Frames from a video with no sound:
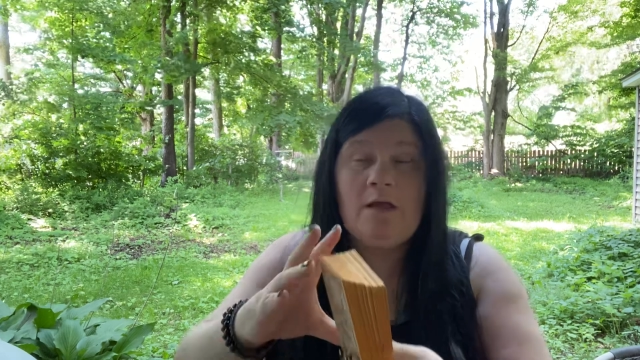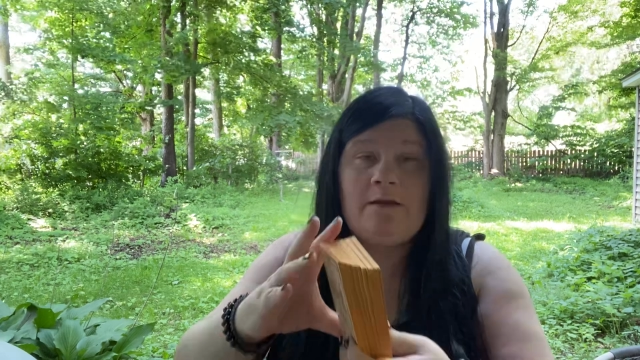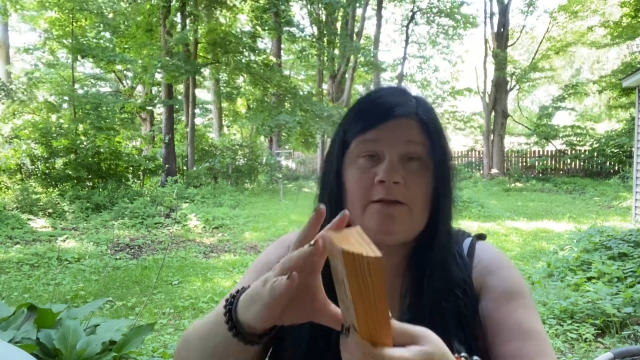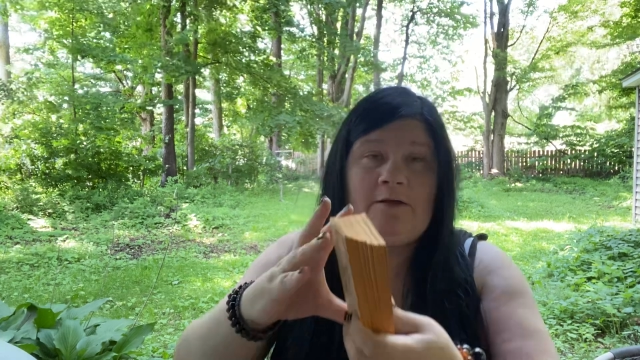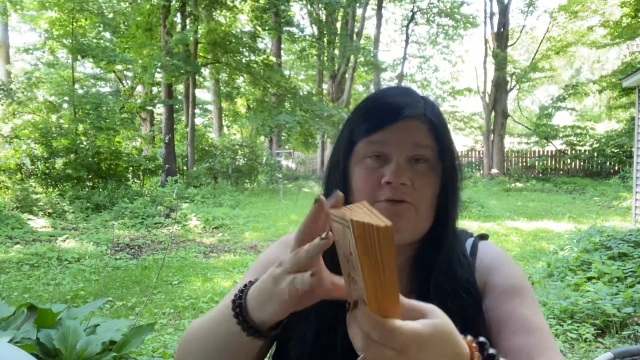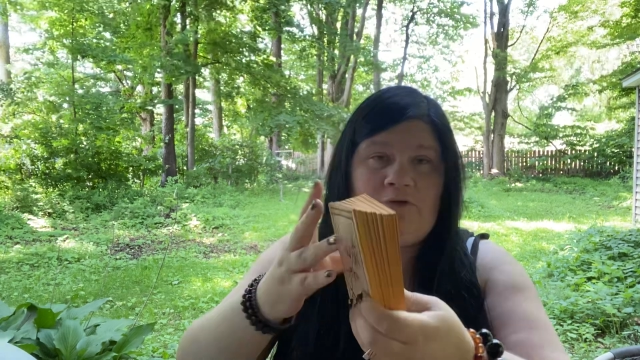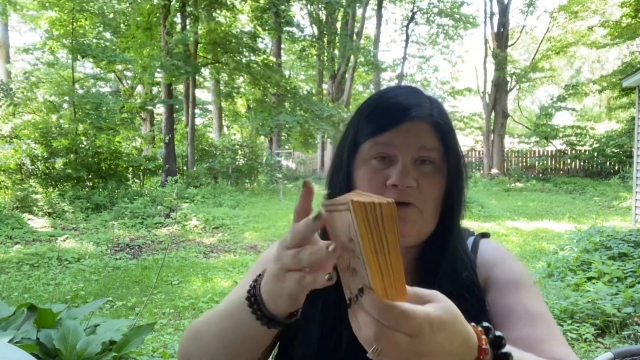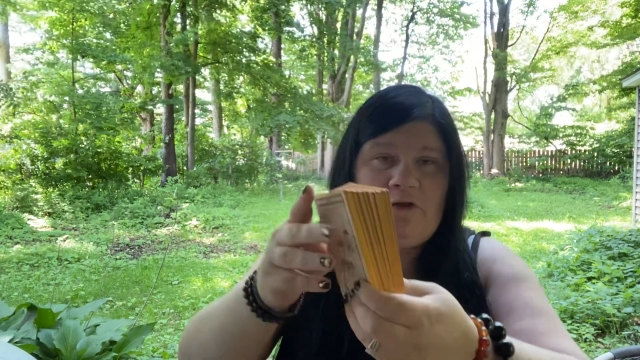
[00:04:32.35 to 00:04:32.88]

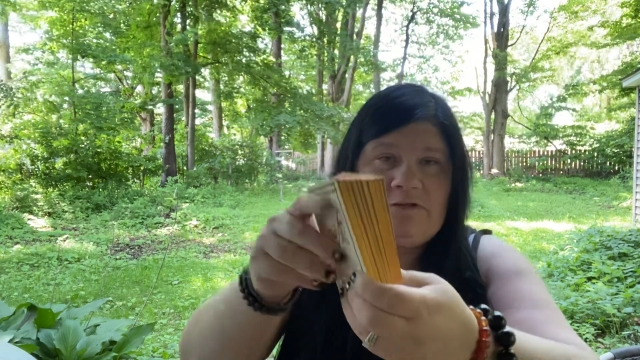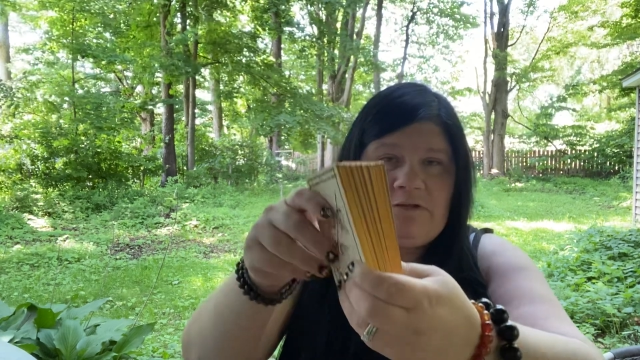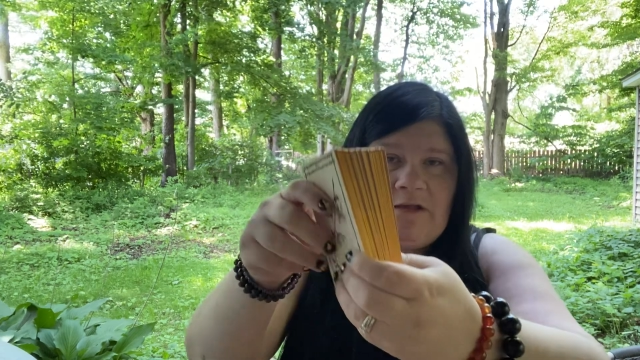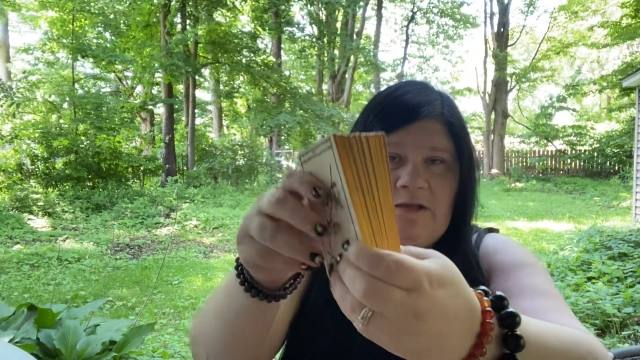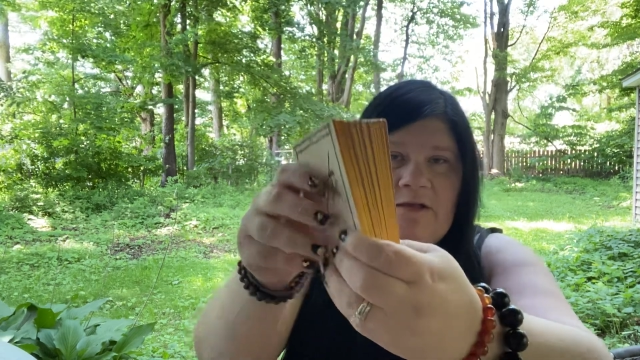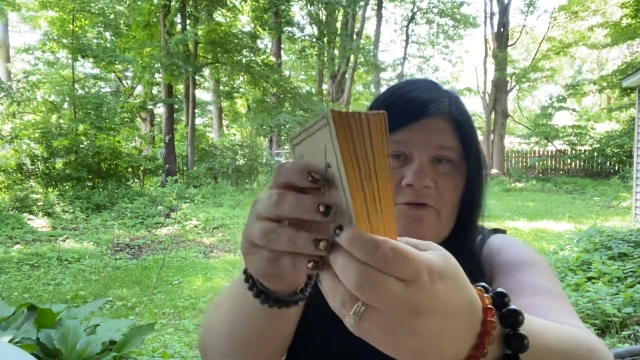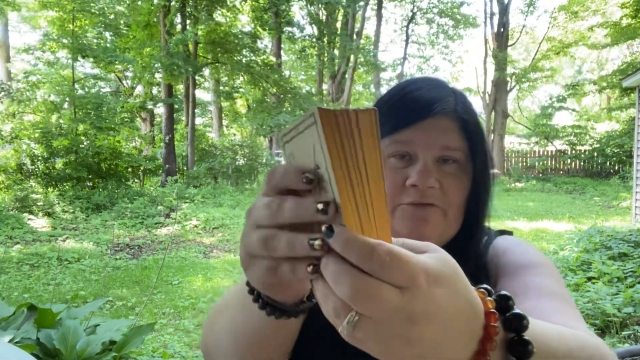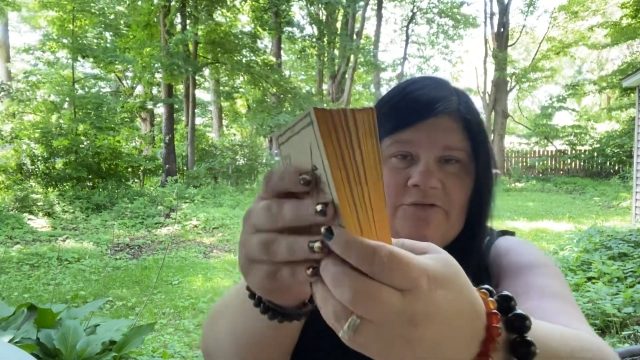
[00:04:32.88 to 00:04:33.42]
Now look at the
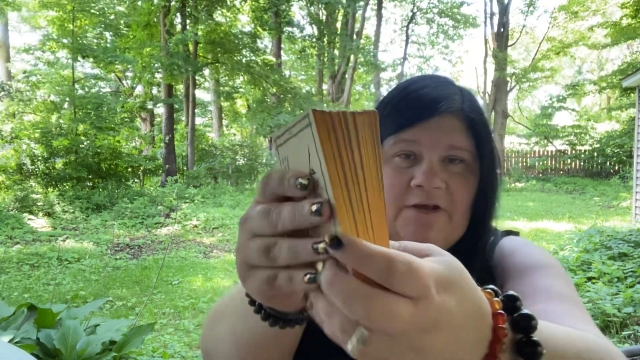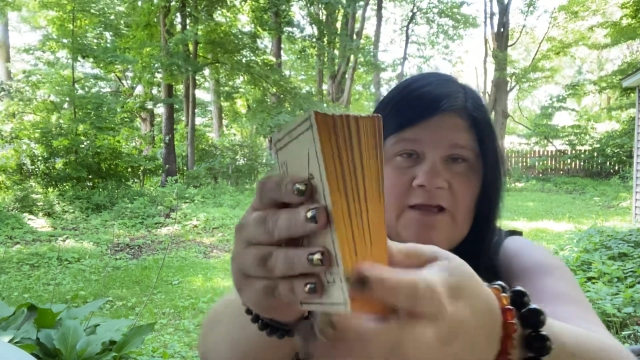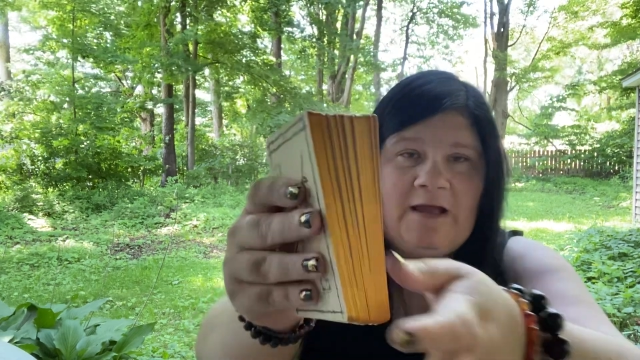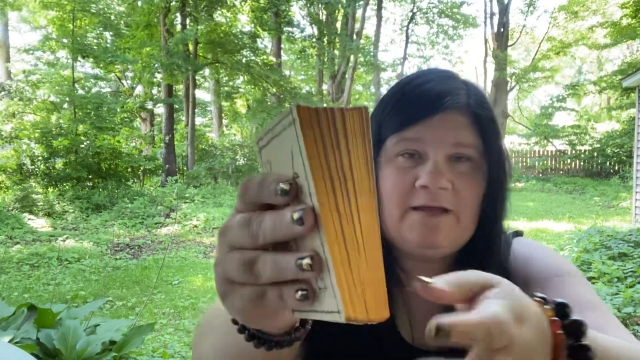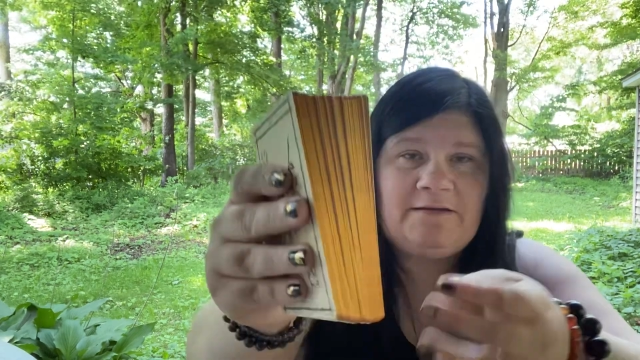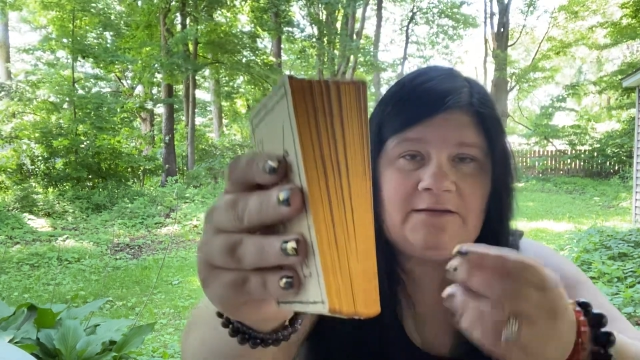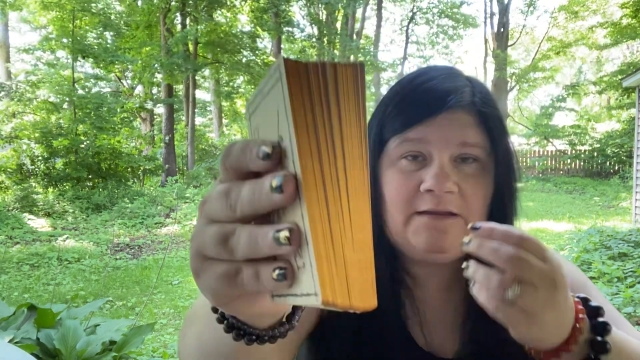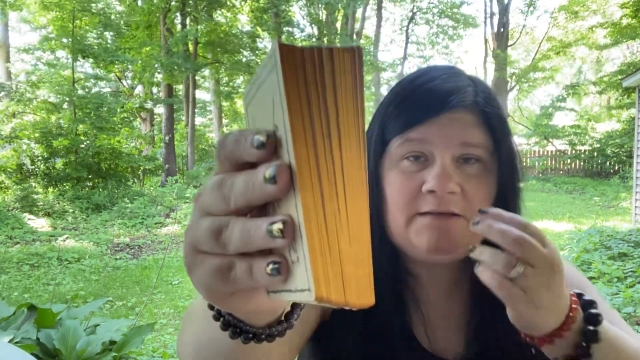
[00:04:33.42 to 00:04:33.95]
gilding
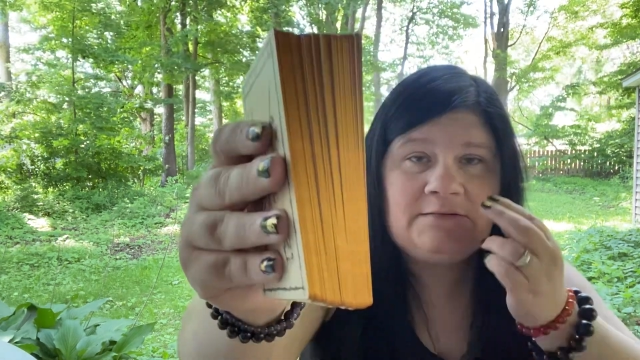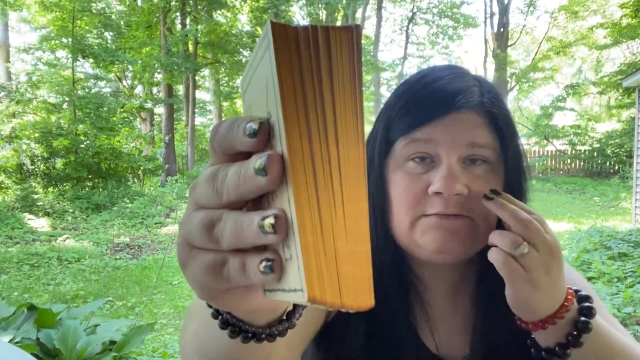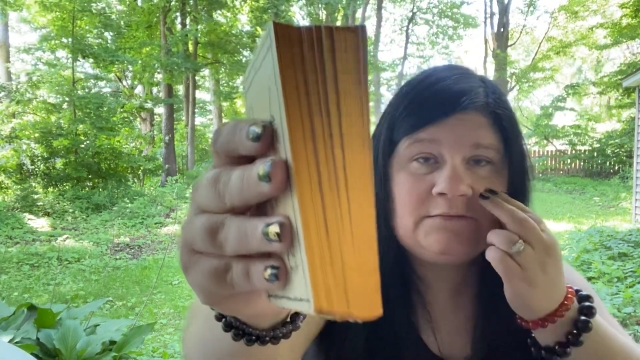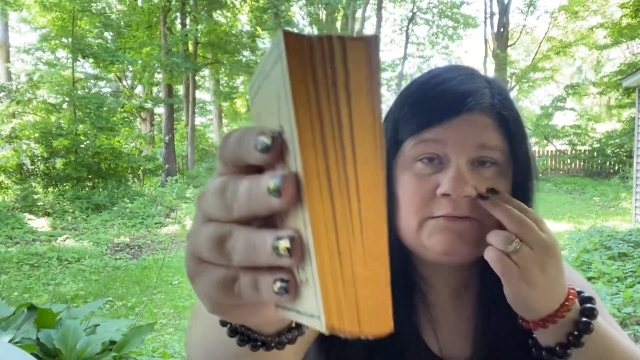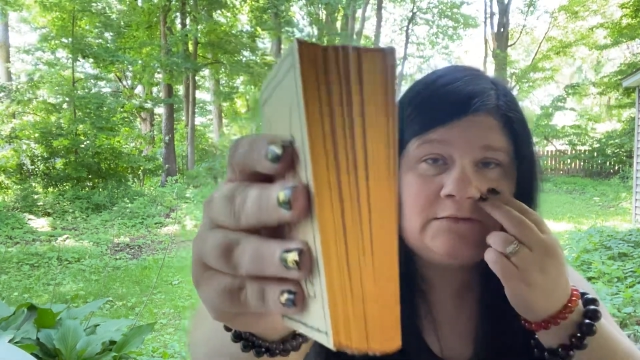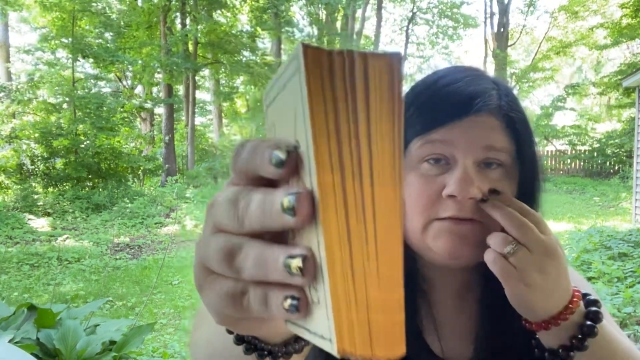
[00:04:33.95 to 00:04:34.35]
on this.